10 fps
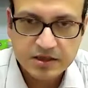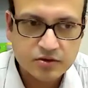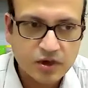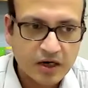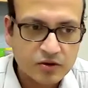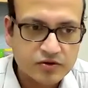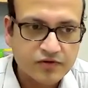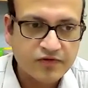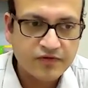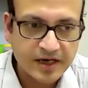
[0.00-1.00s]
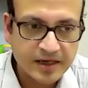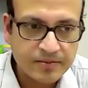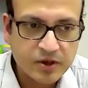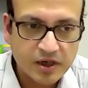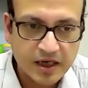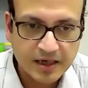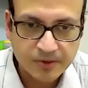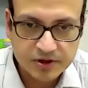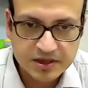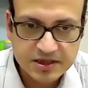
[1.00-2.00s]
to how to frame your
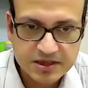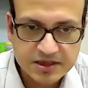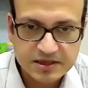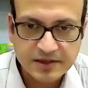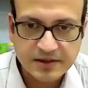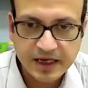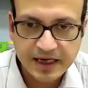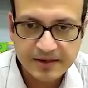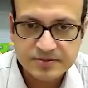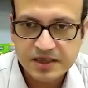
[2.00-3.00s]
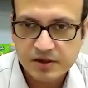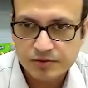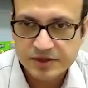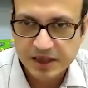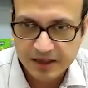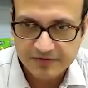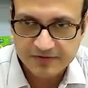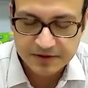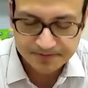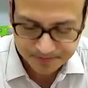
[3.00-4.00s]
hypothesis, aims, and
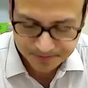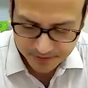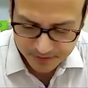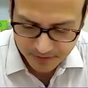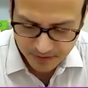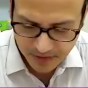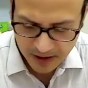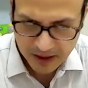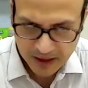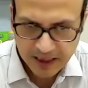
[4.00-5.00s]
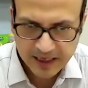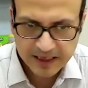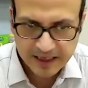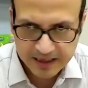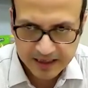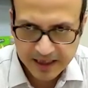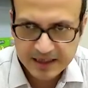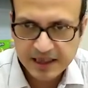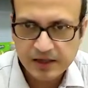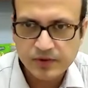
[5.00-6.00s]
objectives, and
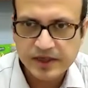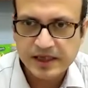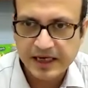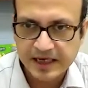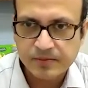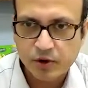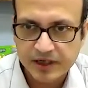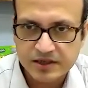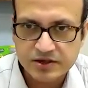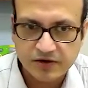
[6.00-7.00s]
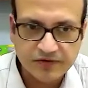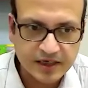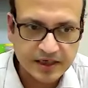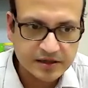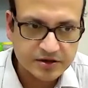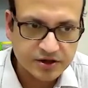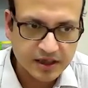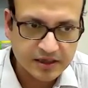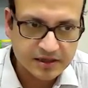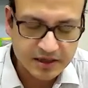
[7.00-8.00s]
then deal with endpoints of clinical
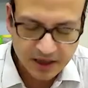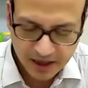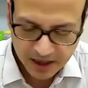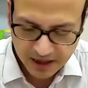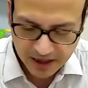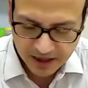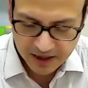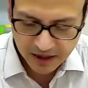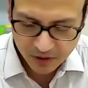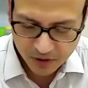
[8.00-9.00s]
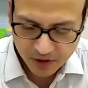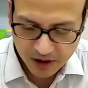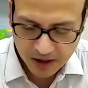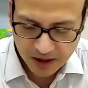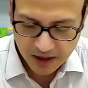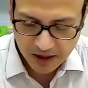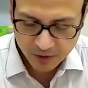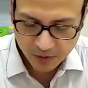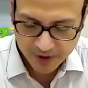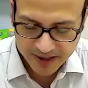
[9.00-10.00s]
trials. Now,
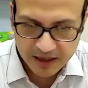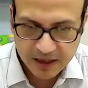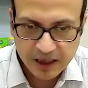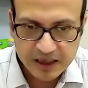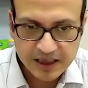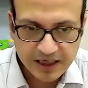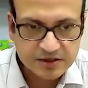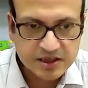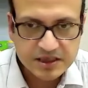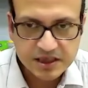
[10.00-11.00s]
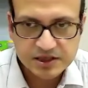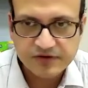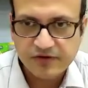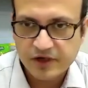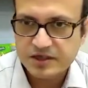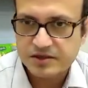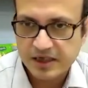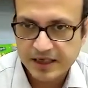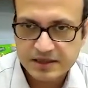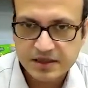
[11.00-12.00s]
when a young researcher first
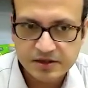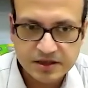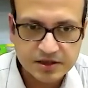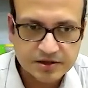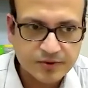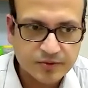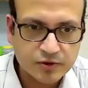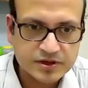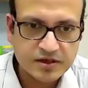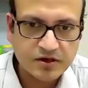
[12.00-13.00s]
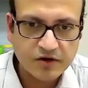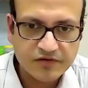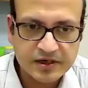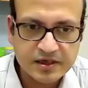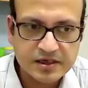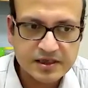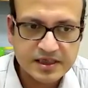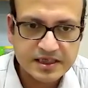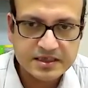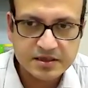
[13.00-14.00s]
writes a research proposal, often
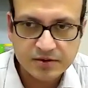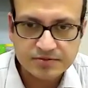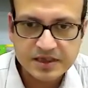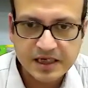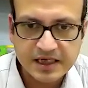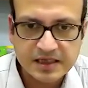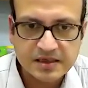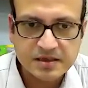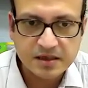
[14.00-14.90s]
these terms can